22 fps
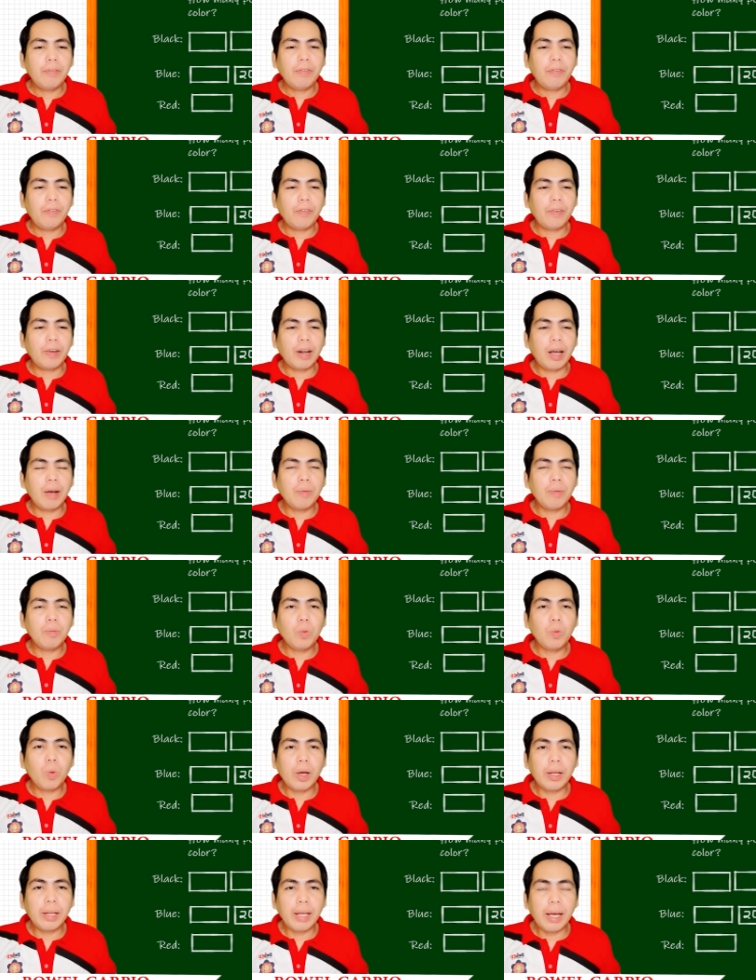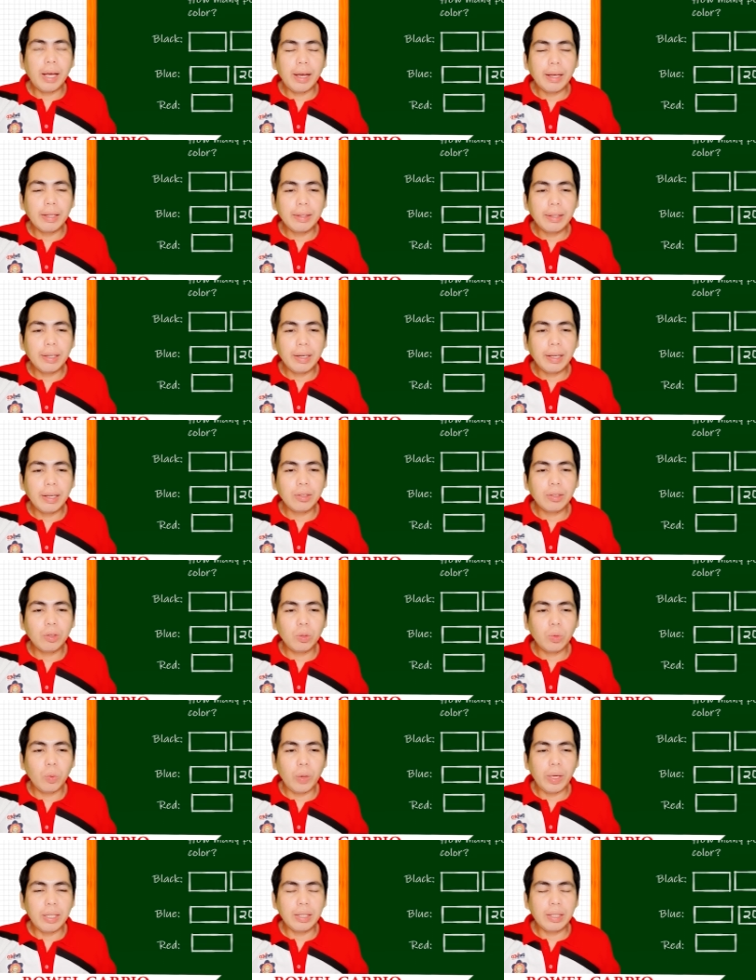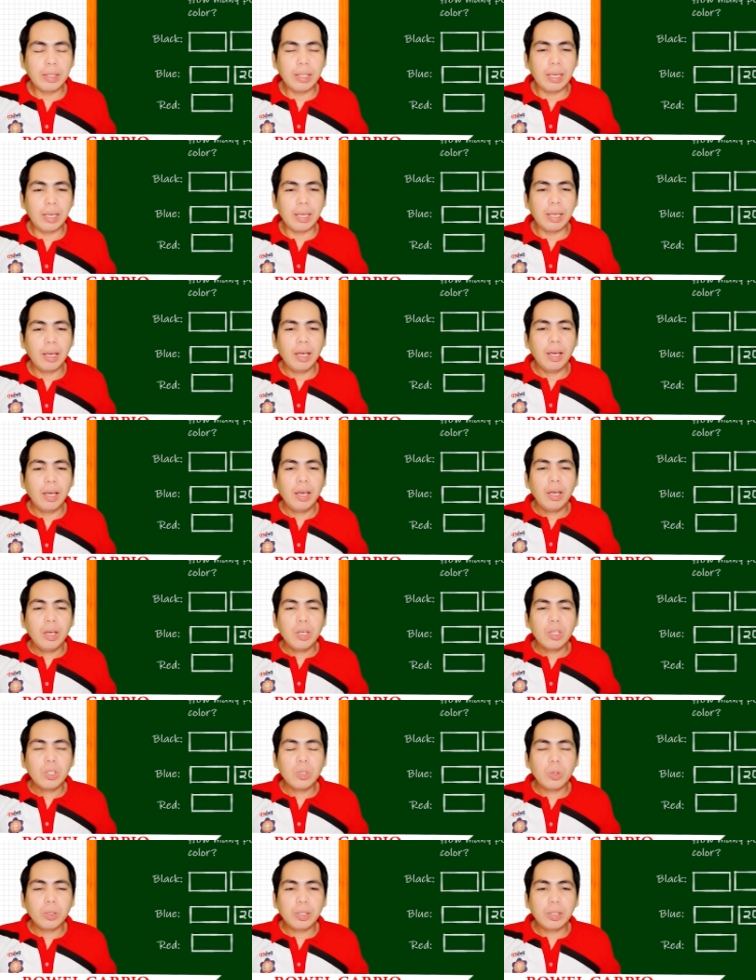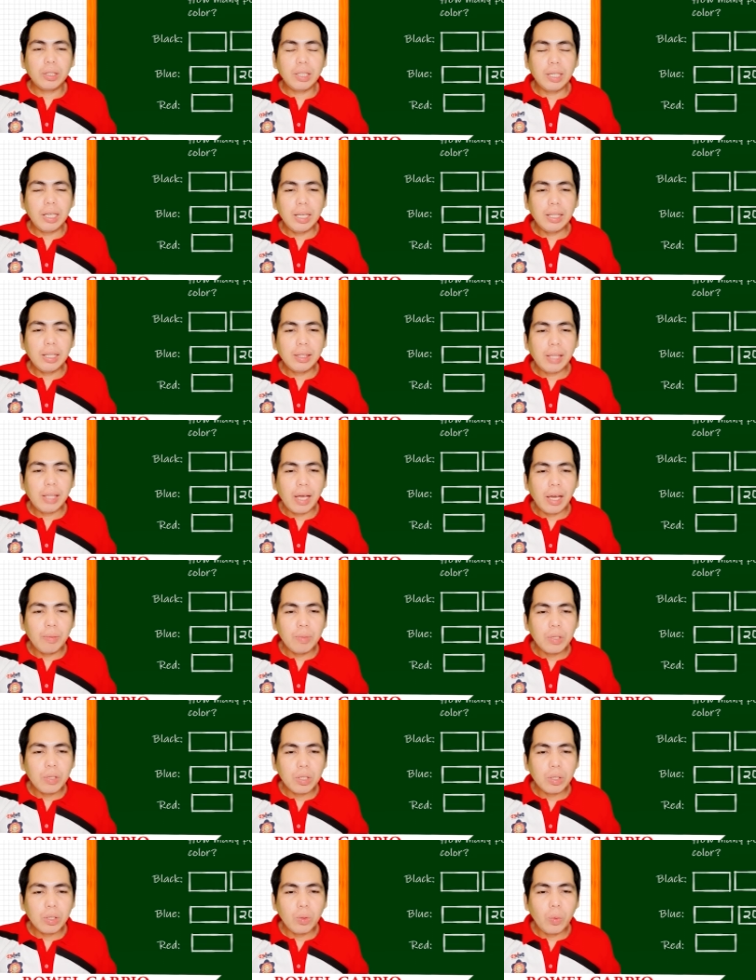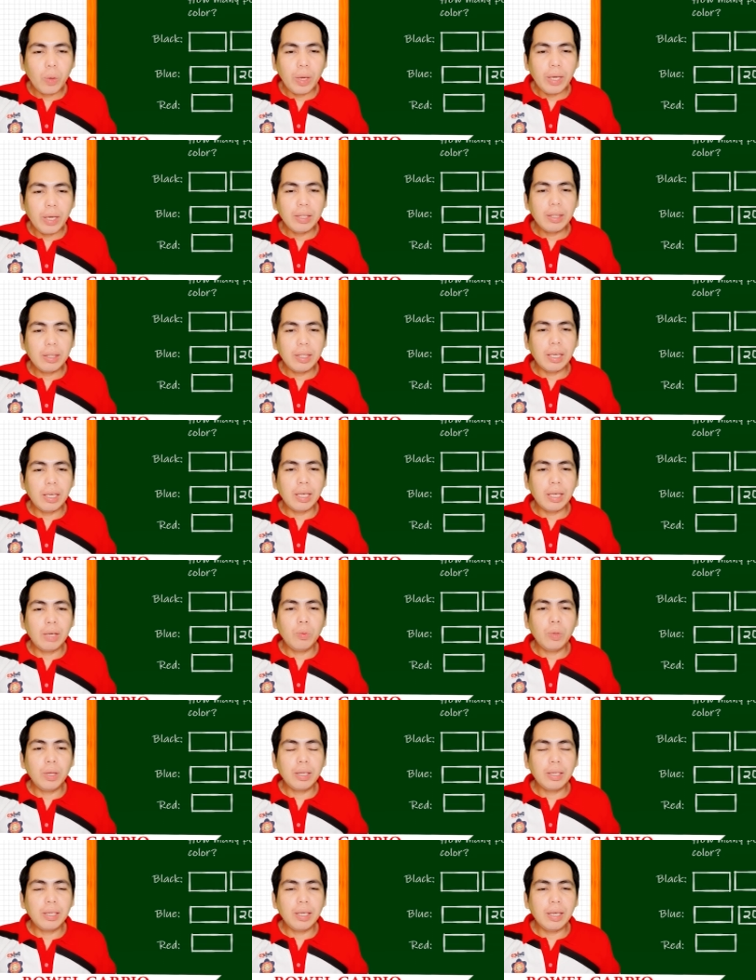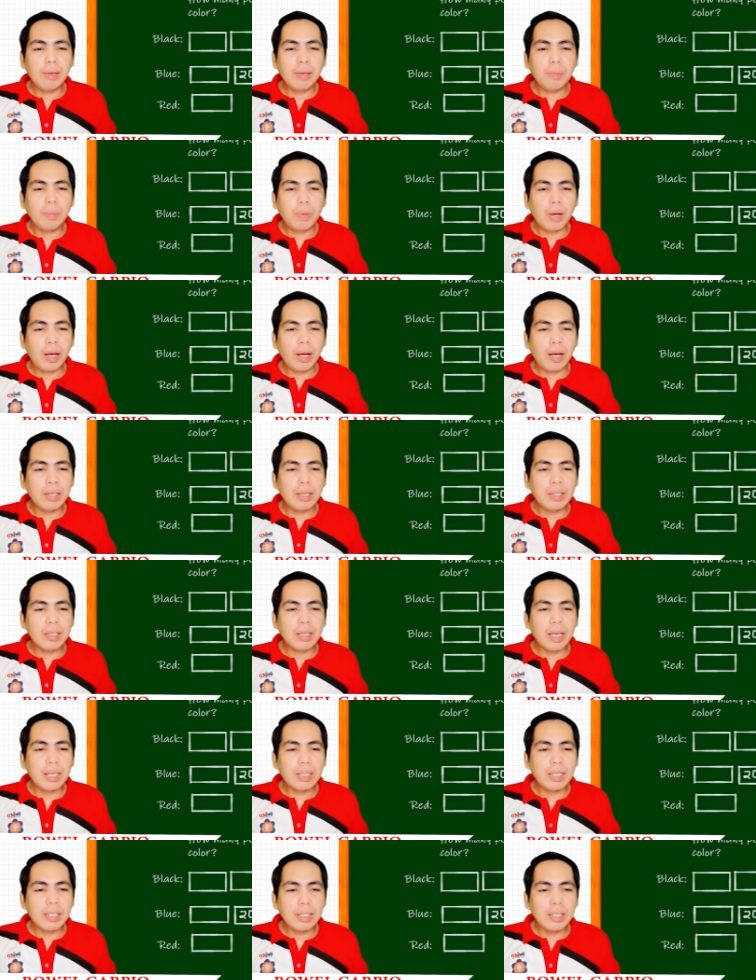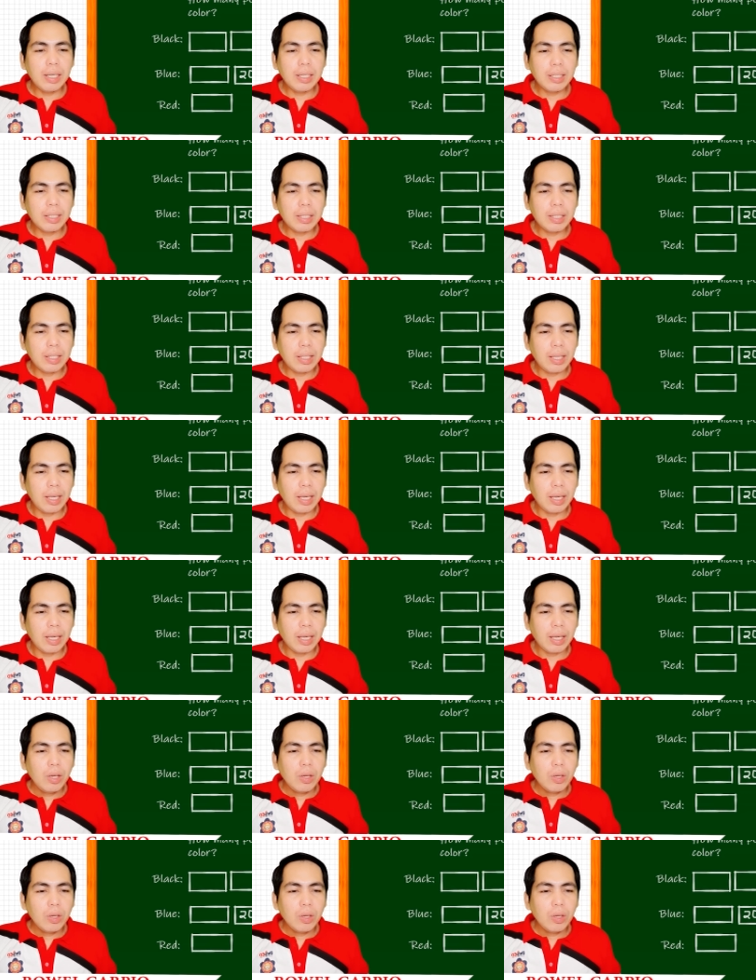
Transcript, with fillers: from 120. So 3 times 20 will give us 60.